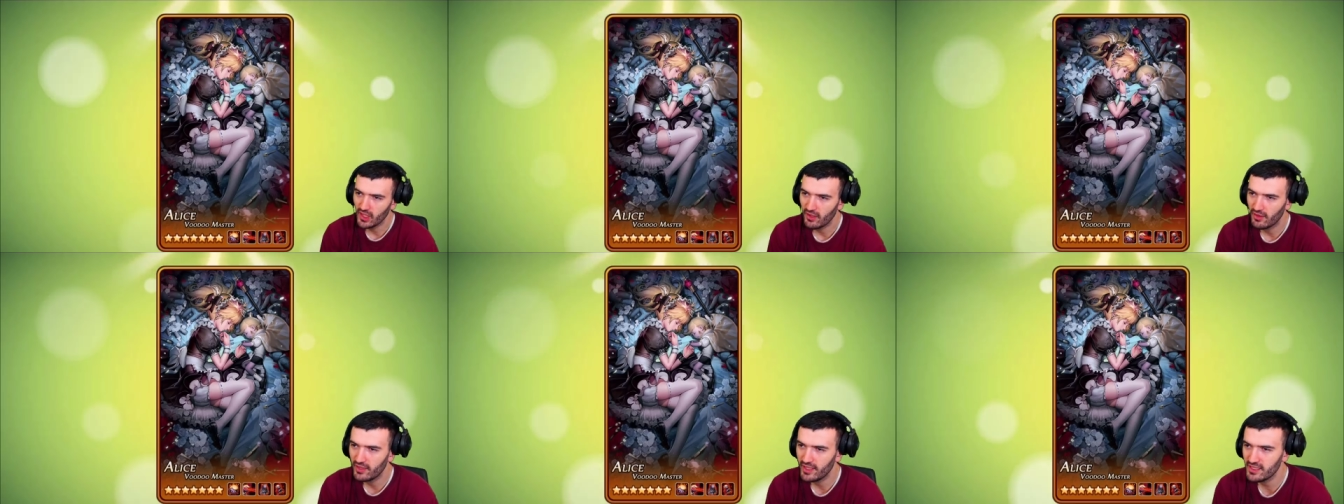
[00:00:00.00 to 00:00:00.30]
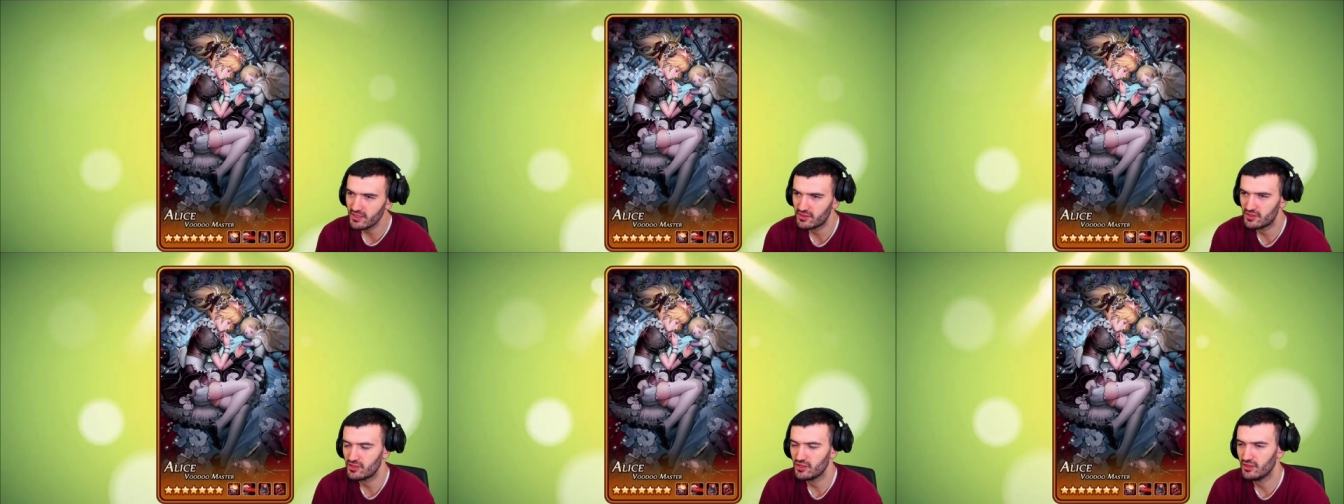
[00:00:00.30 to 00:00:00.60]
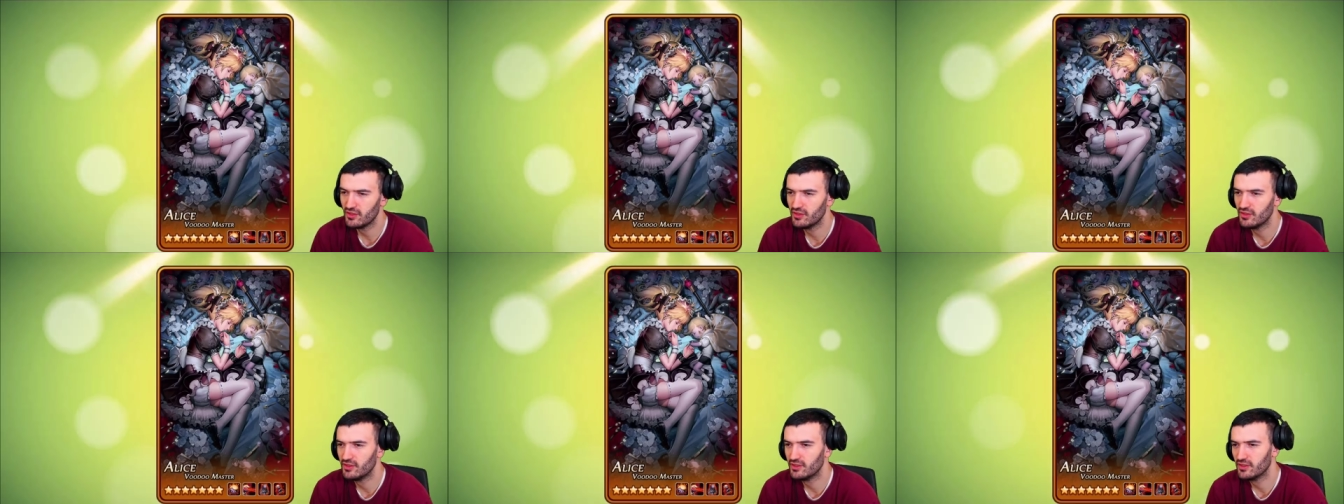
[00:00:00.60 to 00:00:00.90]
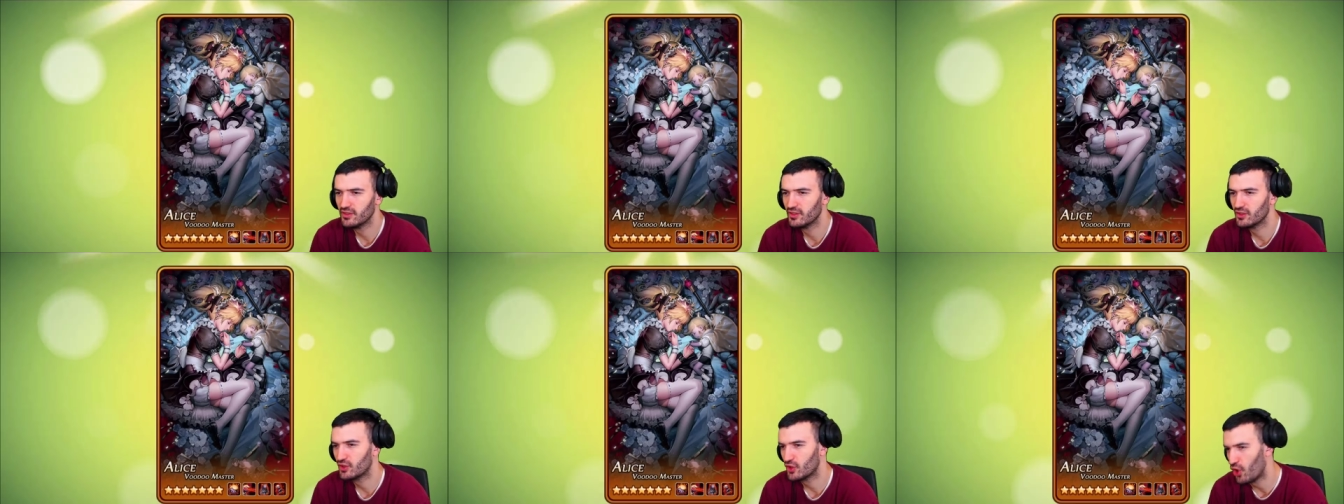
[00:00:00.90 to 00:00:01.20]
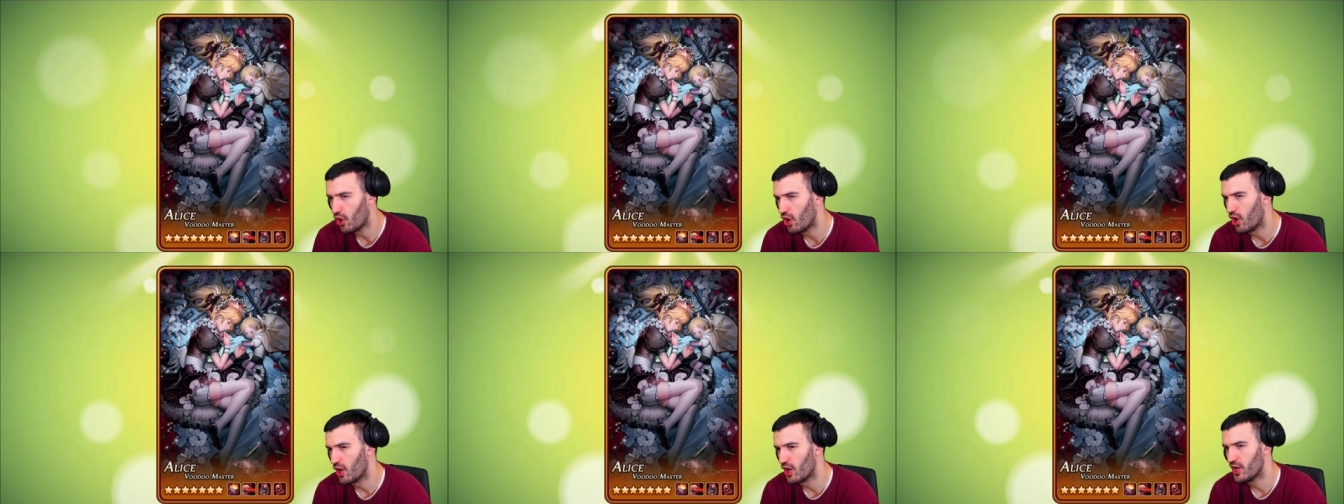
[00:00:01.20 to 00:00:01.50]
This
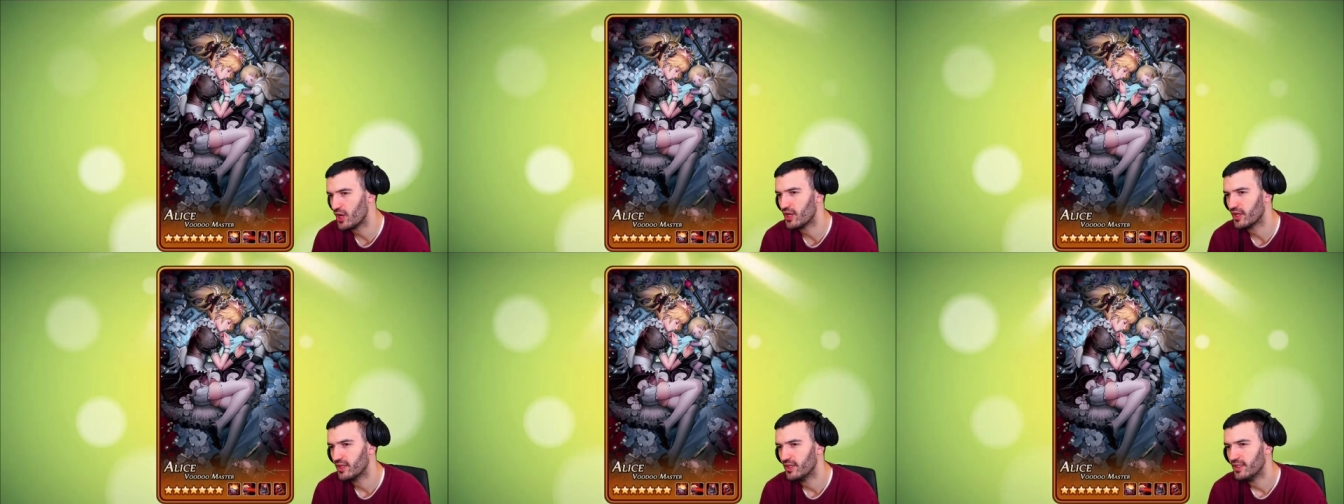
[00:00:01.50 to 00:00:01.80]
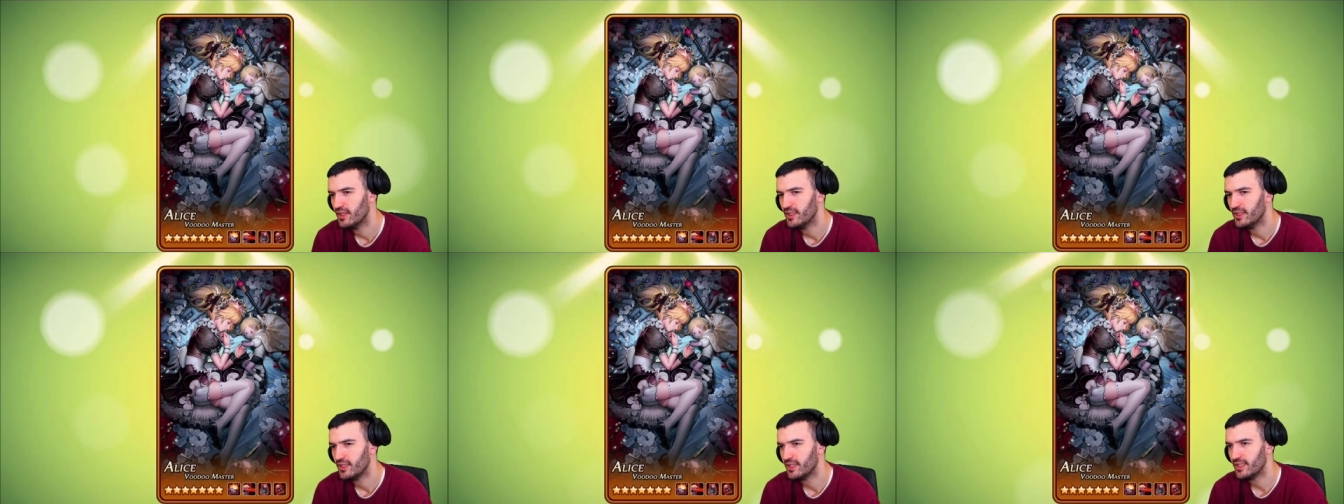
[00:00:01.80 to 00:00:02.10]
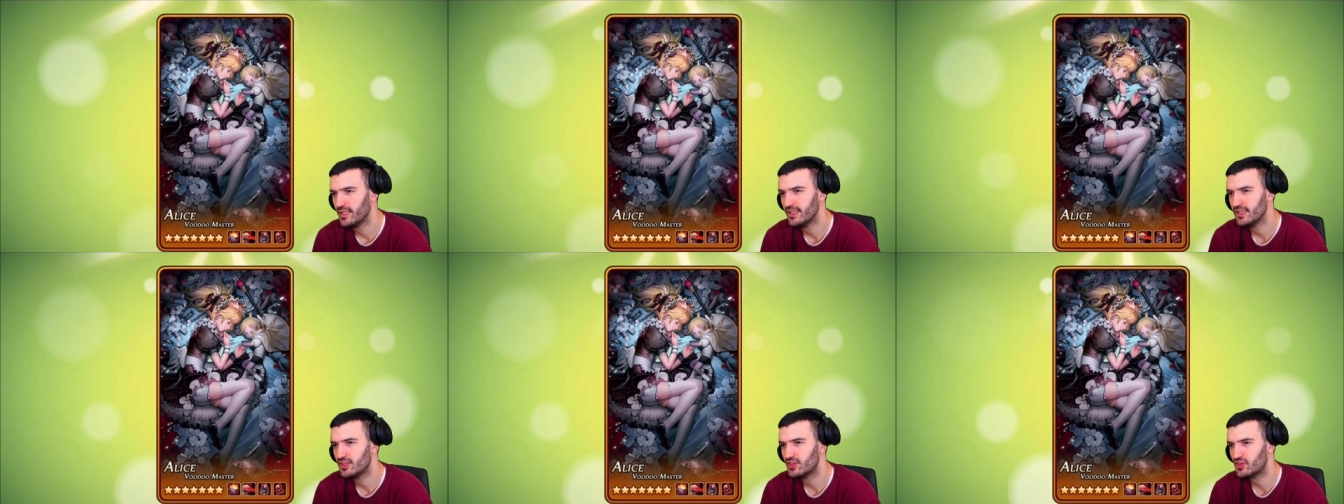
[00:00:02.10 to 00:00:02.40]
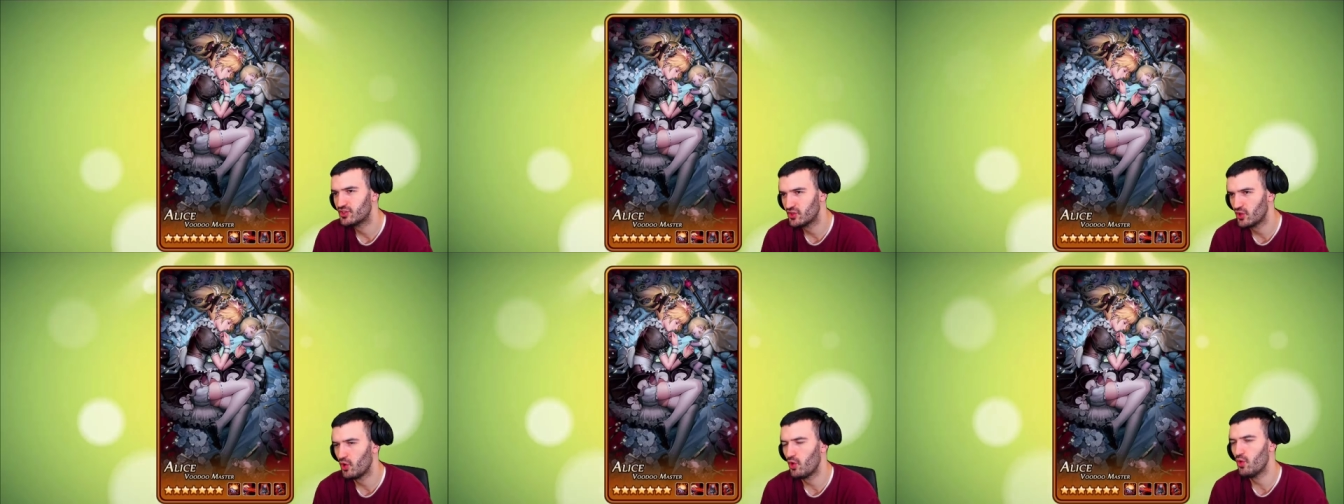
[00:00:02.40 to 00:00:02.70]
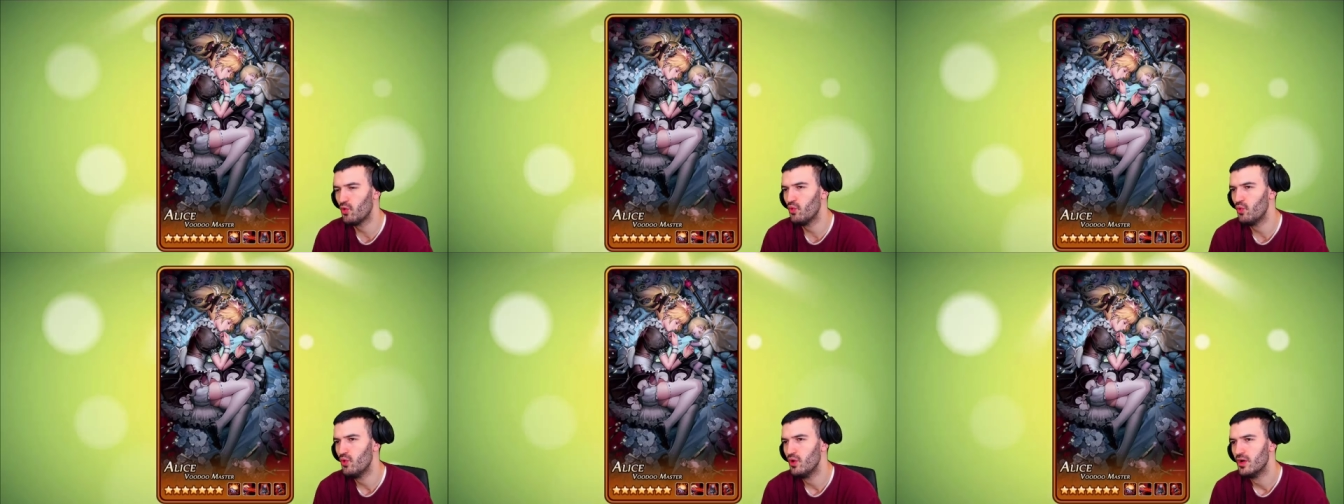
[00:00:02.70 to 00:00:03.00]
card is
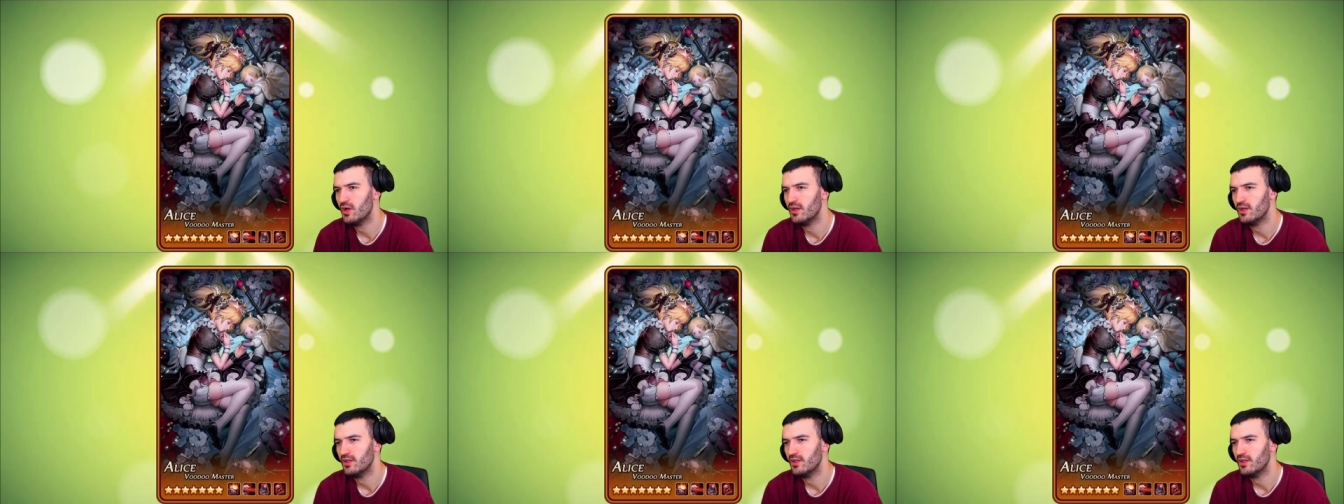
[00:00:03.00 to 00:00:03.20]
so